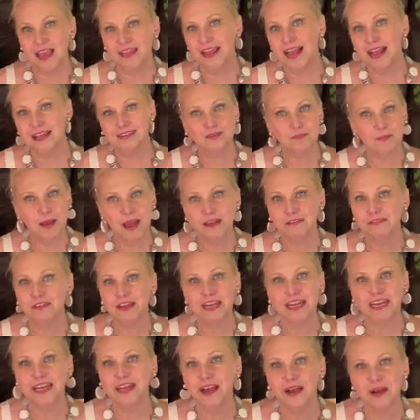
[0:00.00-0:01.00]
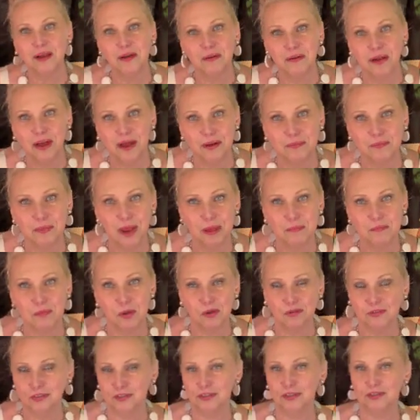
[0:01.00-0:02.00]
that's my video on my
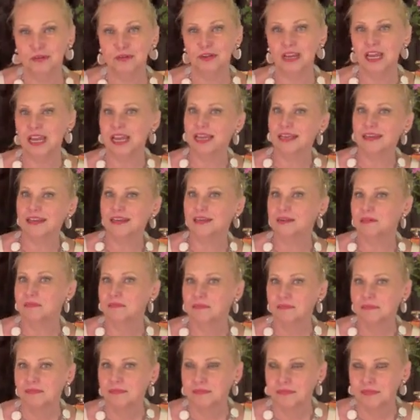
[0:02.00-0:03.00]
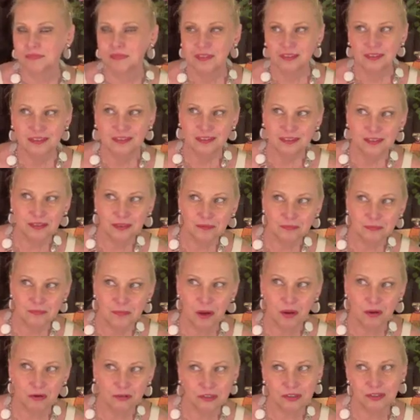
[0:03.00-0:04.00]
most unique,
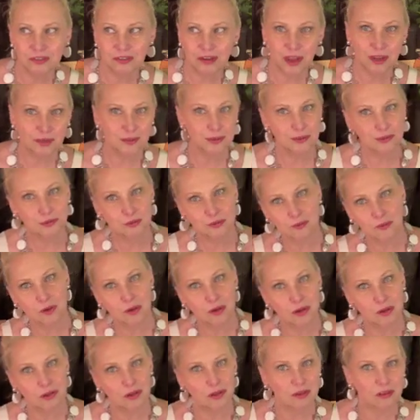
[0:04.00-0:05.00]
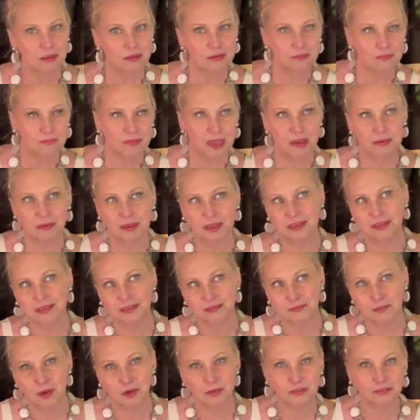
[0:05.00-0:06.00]
most unusual, maybe
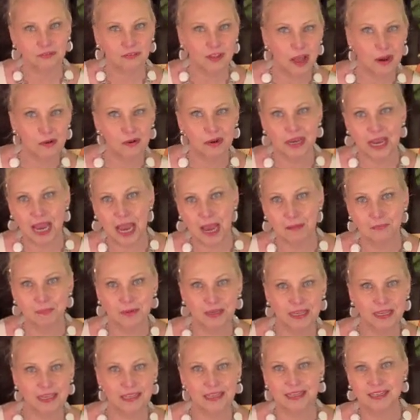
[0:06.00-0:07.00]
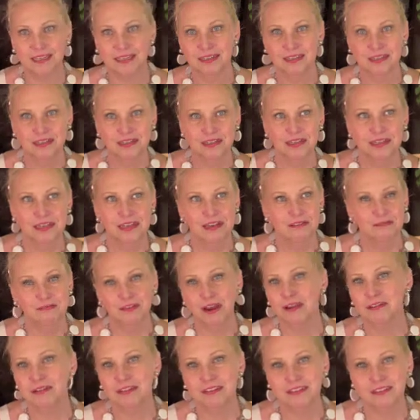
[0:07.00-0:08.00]
most flower cappy
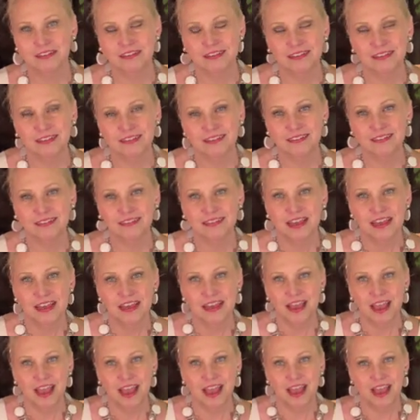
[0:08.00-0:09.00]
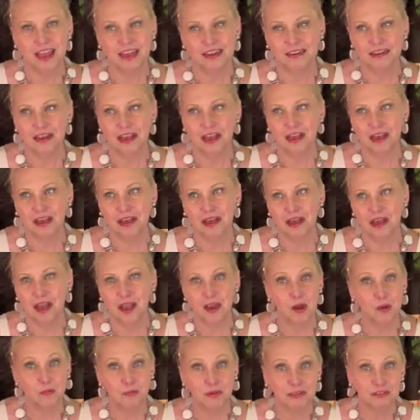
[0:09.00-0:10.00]
fragrances. And I
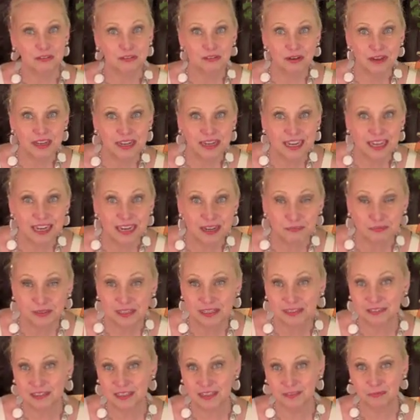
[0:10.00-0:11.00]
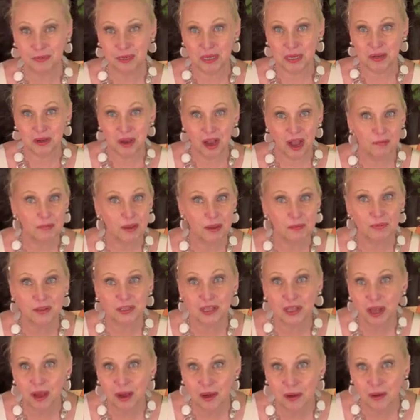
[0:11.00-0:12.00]
hope you enjoyed it. Please leave me a comment
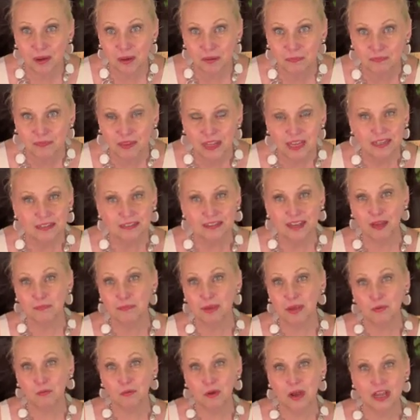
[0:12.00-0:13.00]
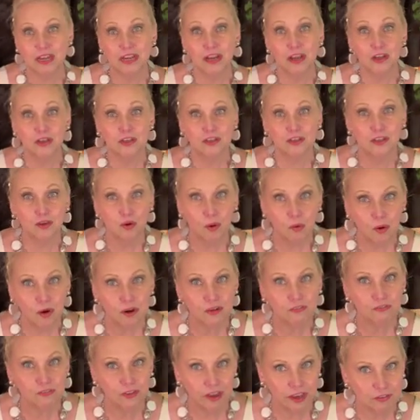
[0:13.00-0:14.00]
below. Tell me what your
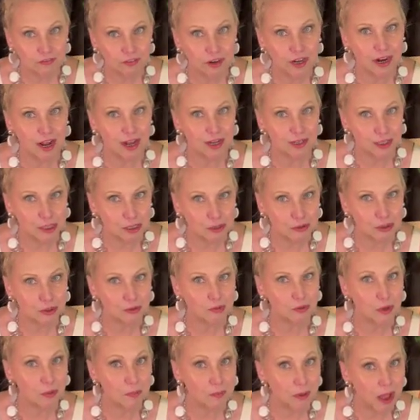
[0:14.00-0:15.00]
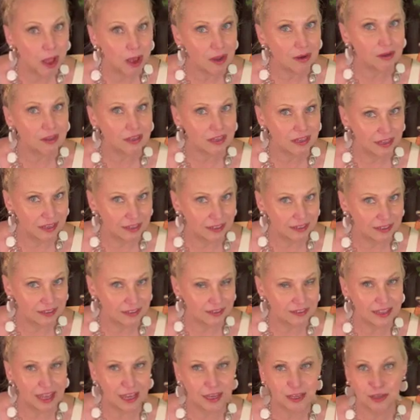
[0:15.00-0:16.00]
favorite unusual bottle is
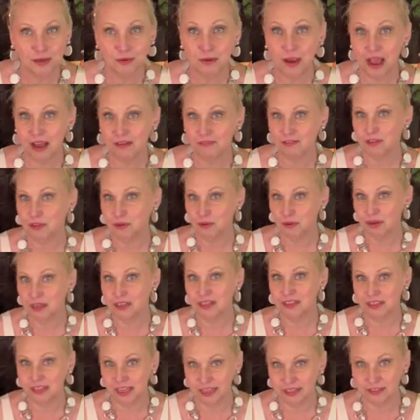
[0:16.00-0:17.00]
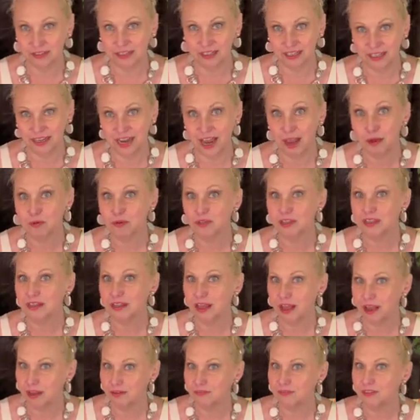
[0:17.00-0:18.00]
that you have in your collection. I would
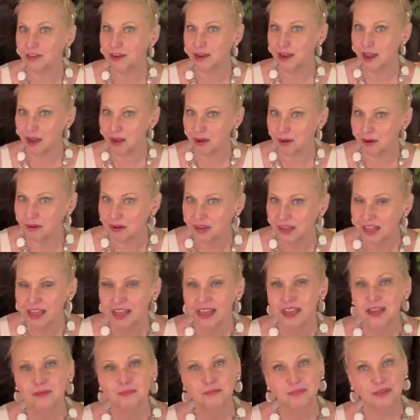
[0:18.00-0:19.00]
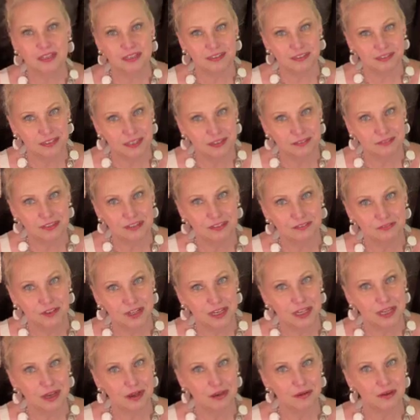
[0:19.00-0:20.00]
love to know. Please leave this
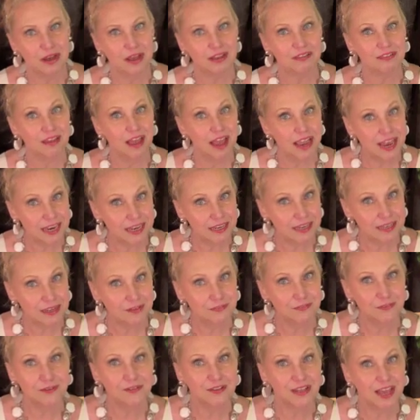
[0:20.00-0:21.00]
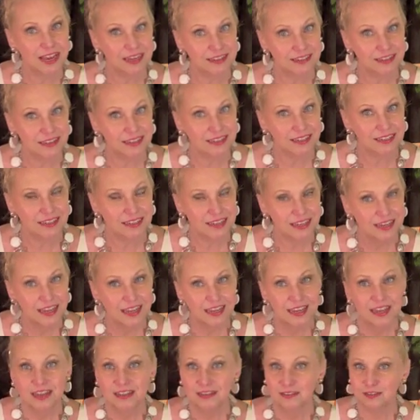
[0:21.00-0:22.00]
video a like if you liked it.
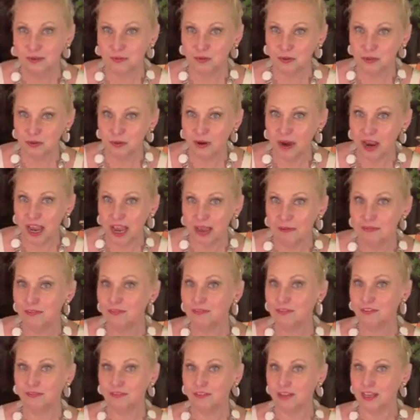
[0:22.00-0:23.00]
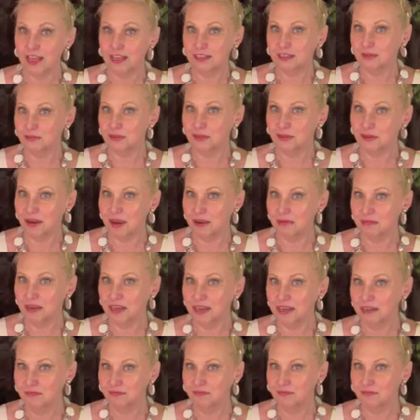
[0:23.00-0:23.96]
Subscribe if you feel like subscribing.